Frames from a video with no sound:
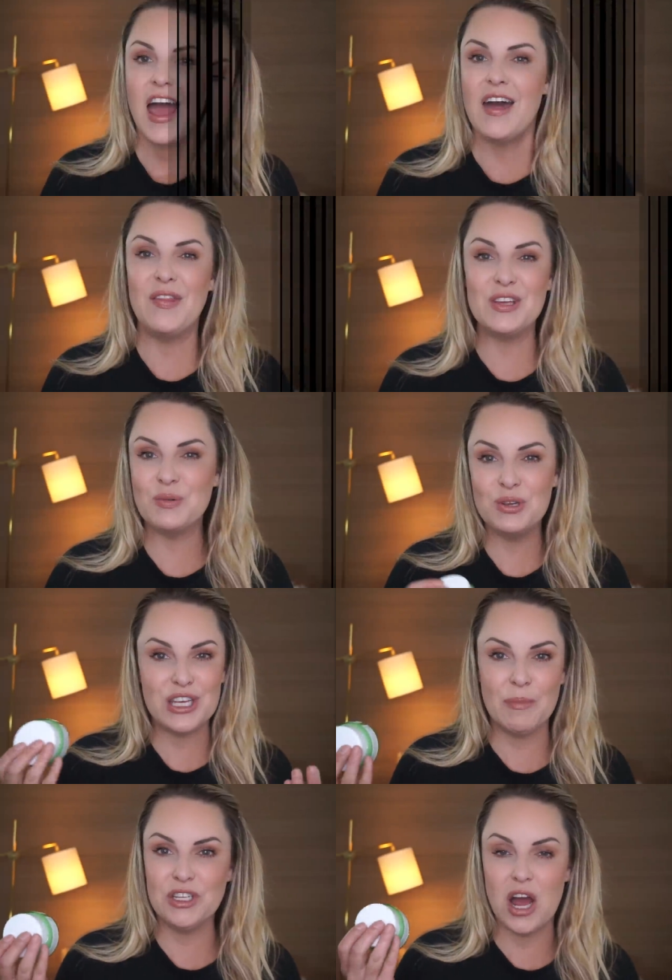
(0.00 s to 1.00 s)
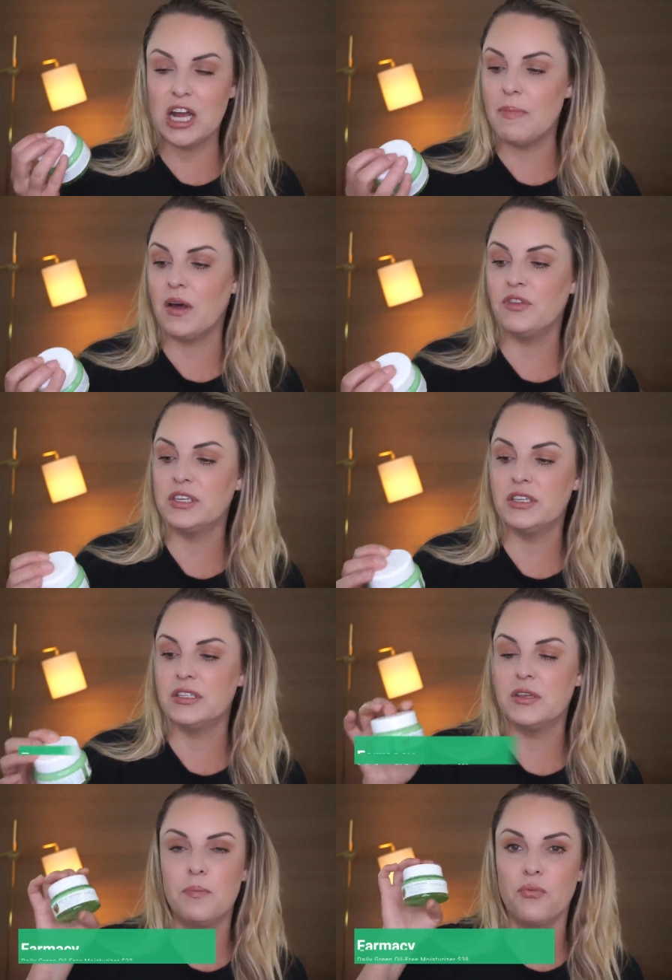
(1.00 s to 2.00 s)
And then this one you saw me talk about. This
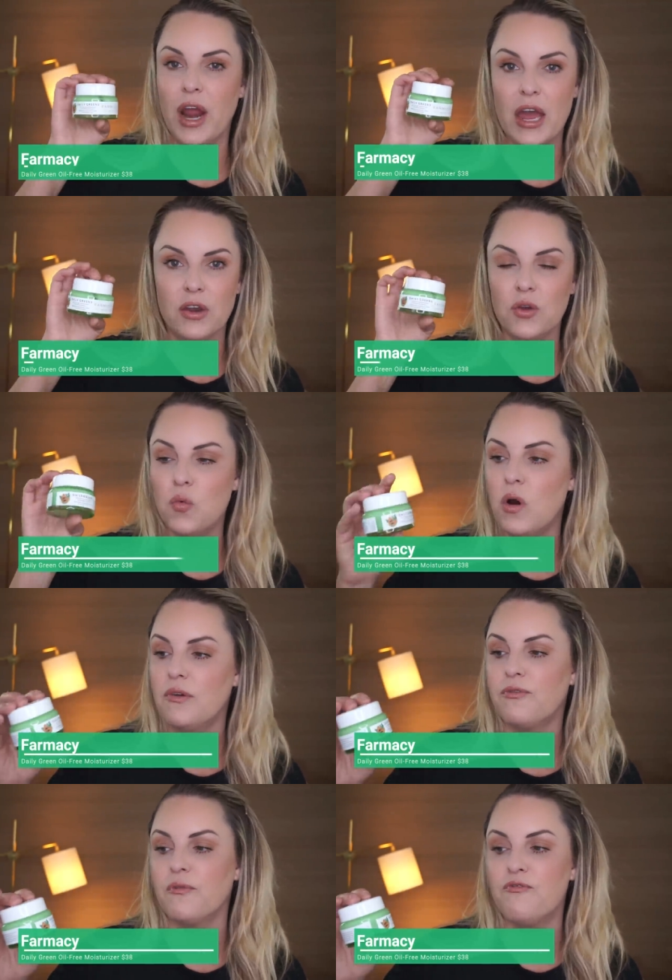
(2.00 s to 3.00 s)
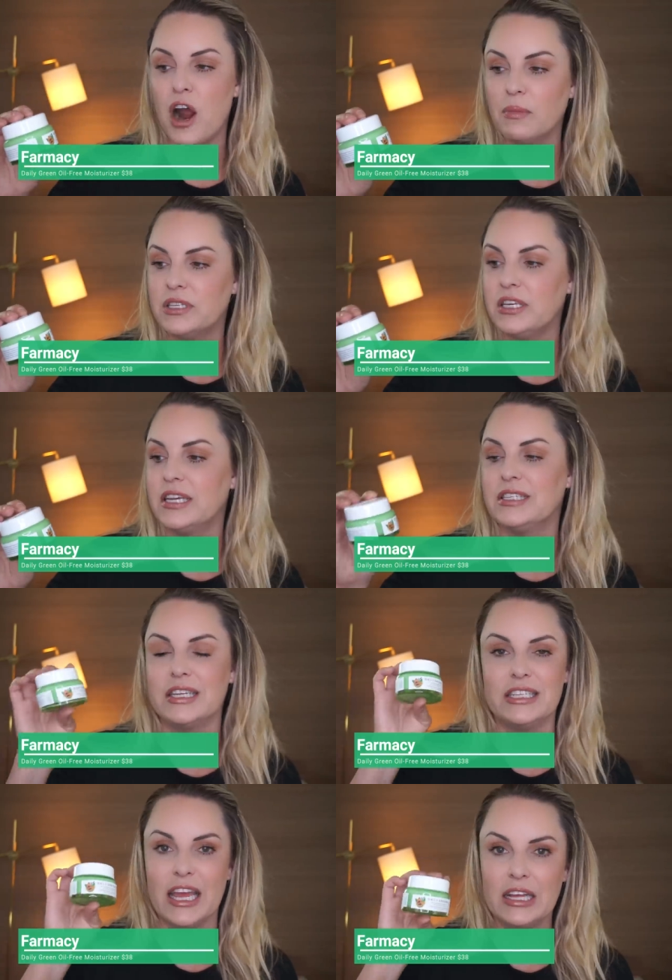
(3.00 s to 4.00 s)
is the brand new one from Farmacy. It's
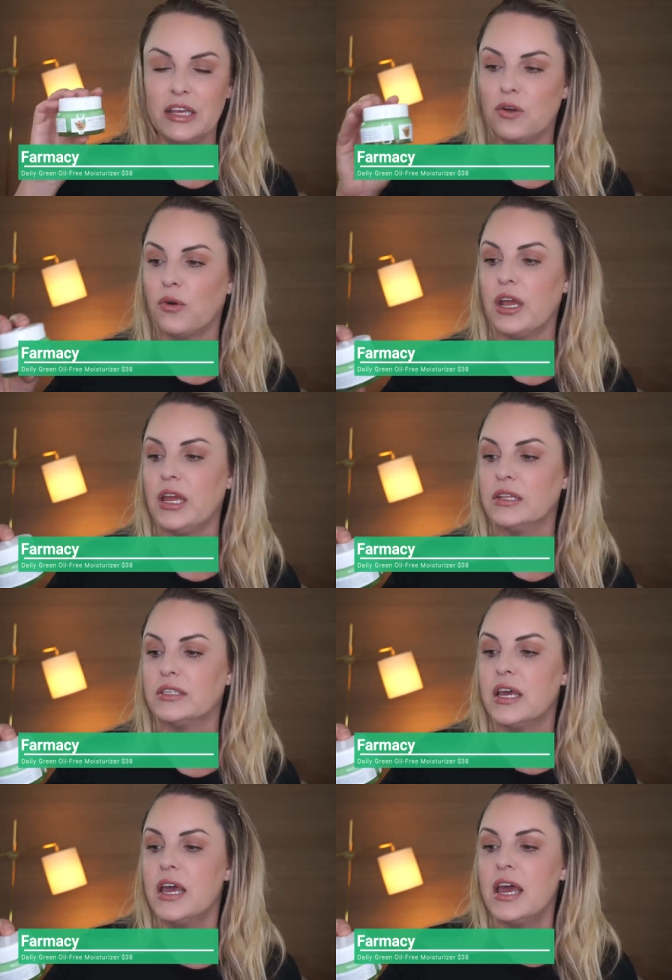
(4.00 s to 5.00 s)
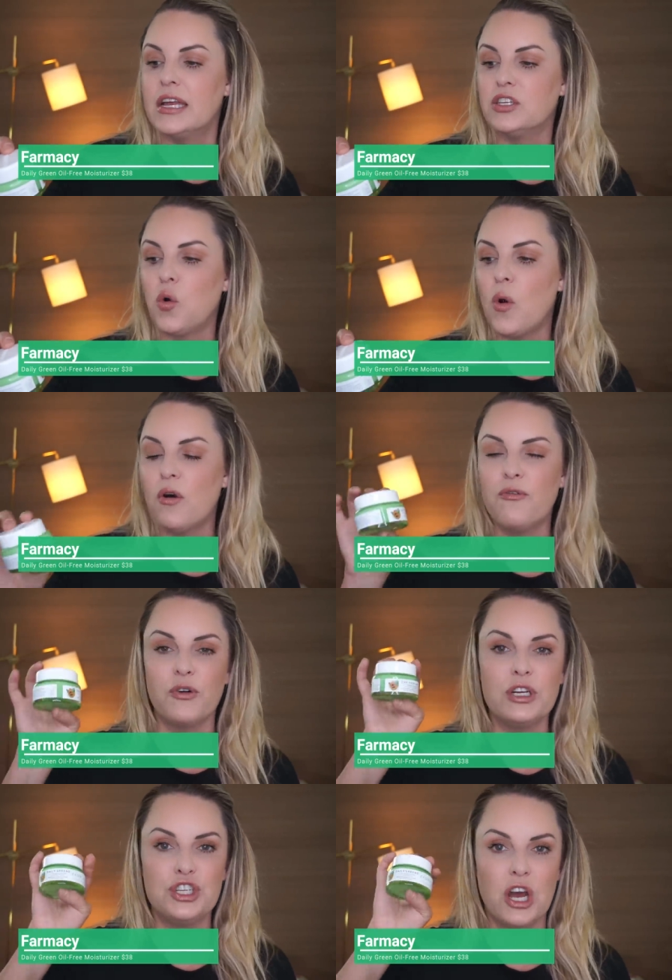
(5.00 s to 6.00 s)
the Daily Greens. It's an
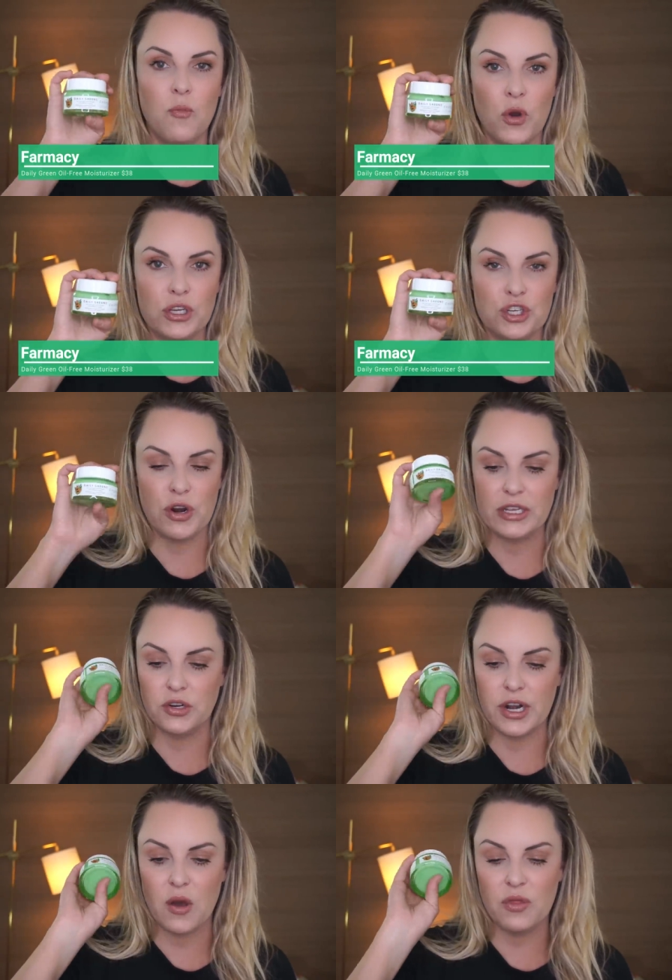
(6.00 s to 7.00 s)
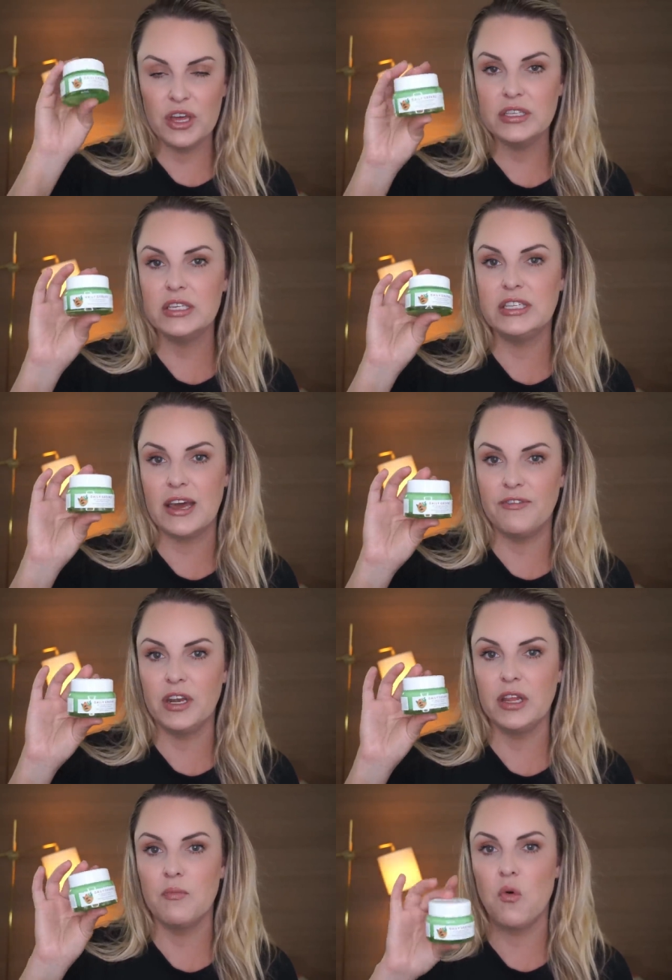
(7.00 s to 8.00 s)
oil-free gel moisturizer. Now, this is
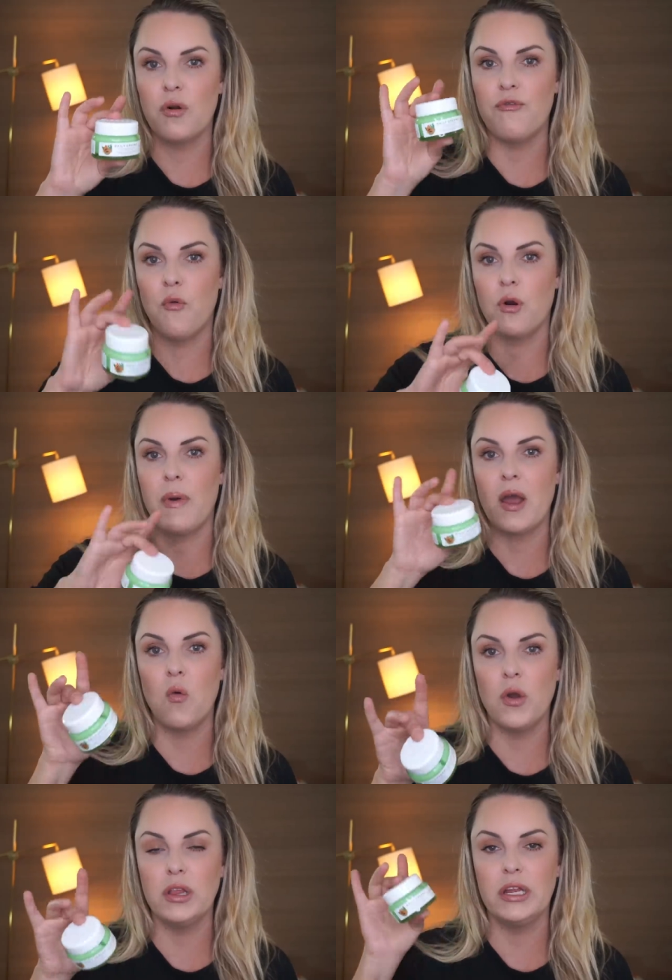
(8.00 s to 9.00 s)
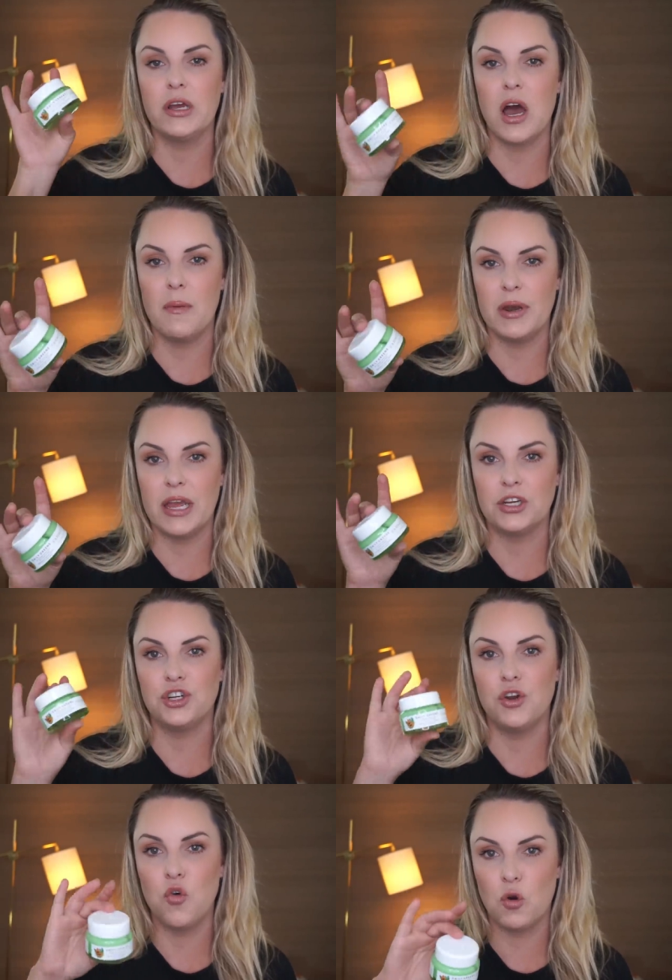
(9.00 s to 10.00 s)
definitely more for my oily to
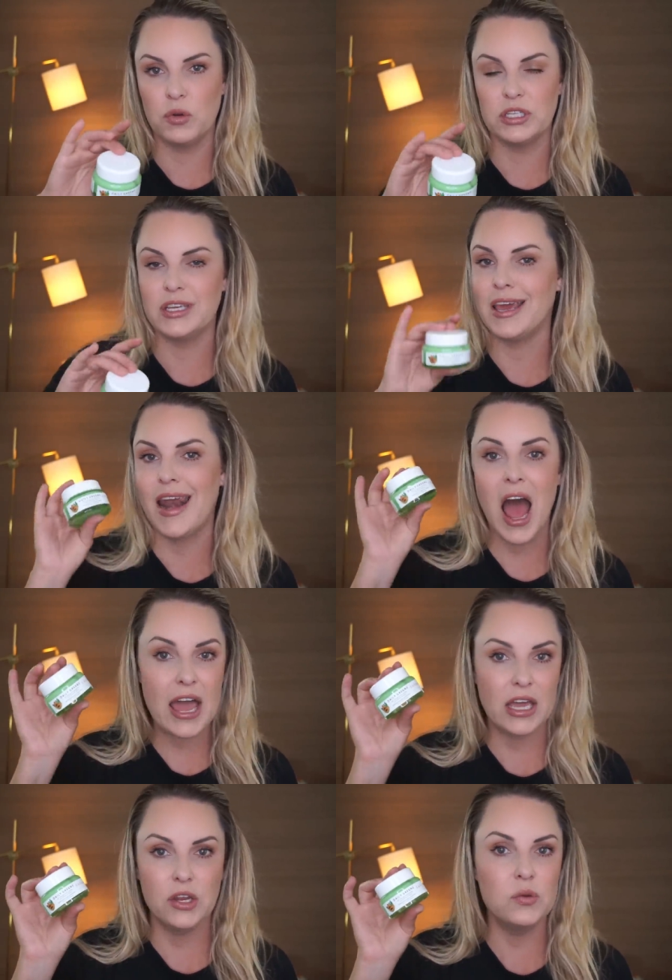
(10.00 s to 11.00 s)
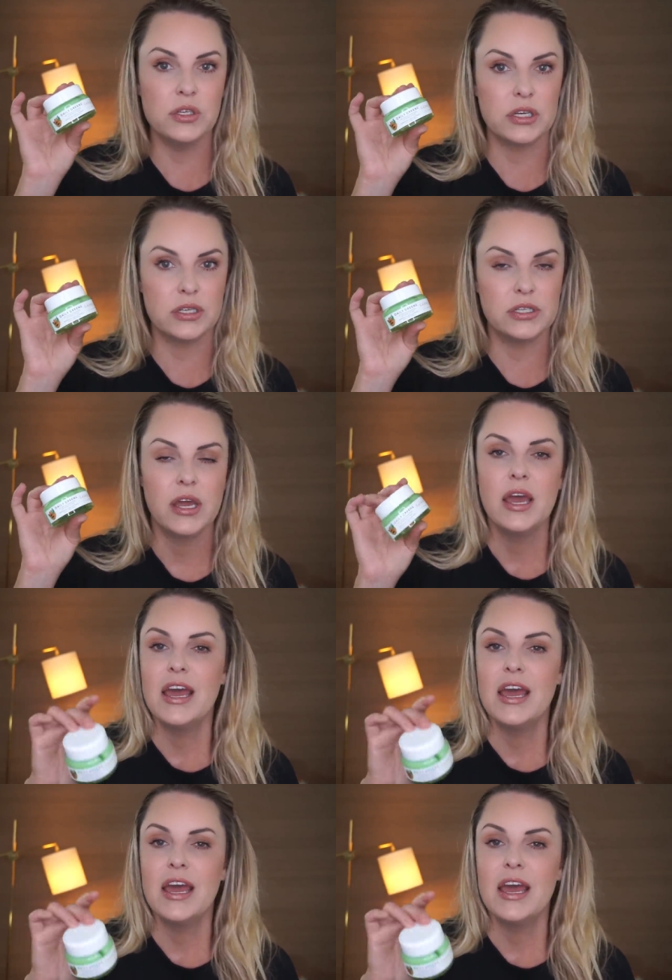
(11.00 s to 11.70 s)
combination normal skin. I can use this.